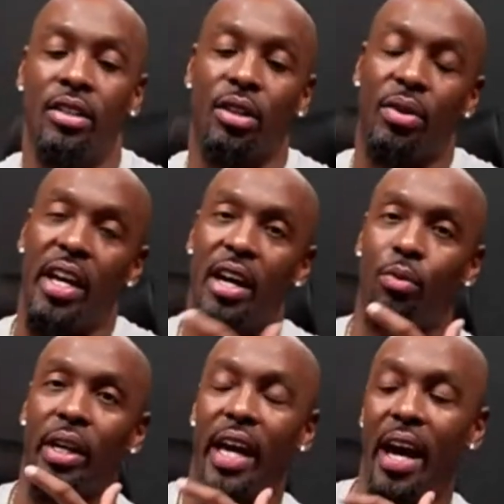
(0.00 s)
So
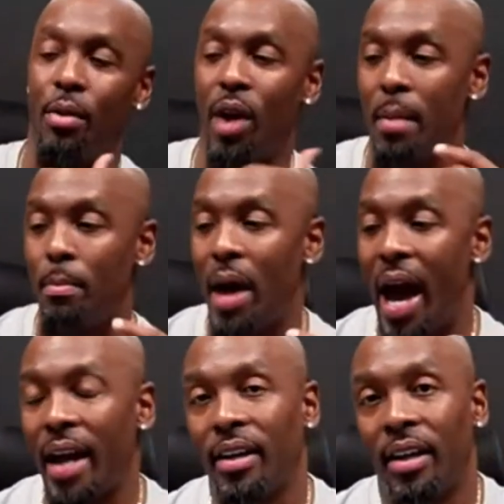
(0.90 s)
then we came right
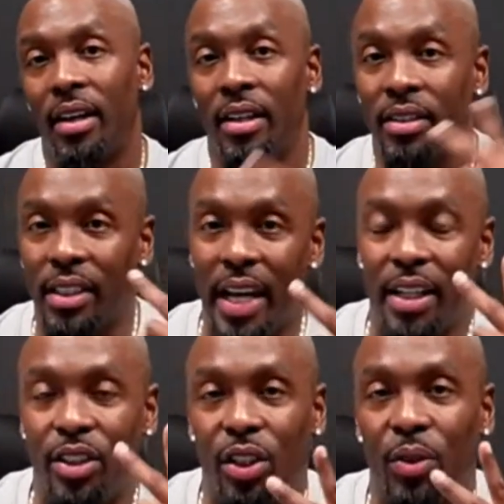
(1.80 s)
back to
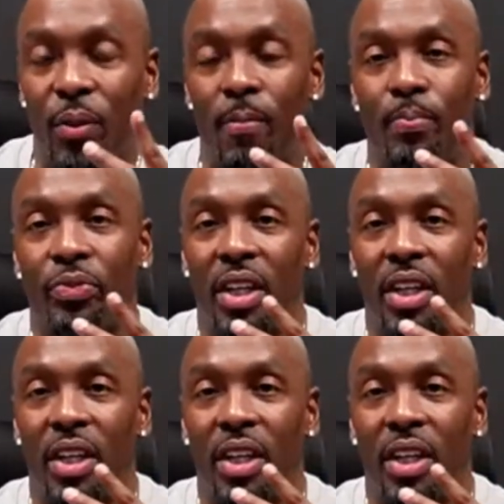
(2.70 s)
day two.